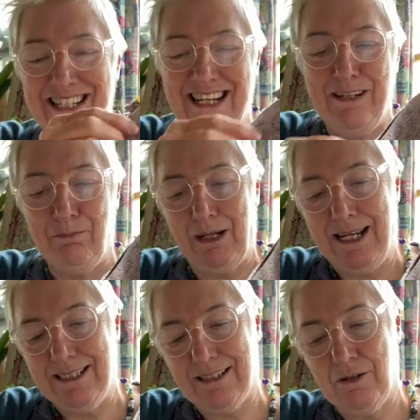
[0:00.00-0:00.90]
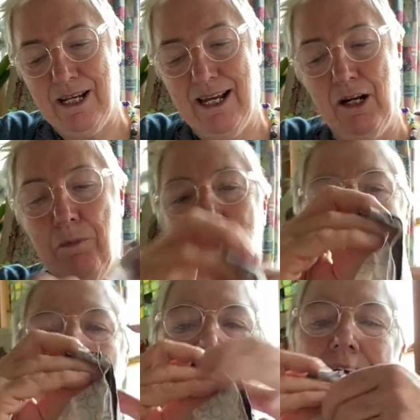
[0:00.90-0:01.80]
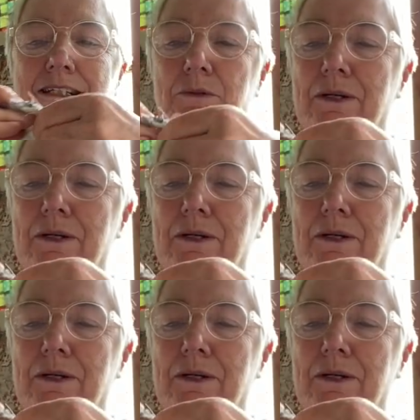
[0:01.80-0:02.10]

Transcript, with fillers: it in place. Okay, I'll open it when I get to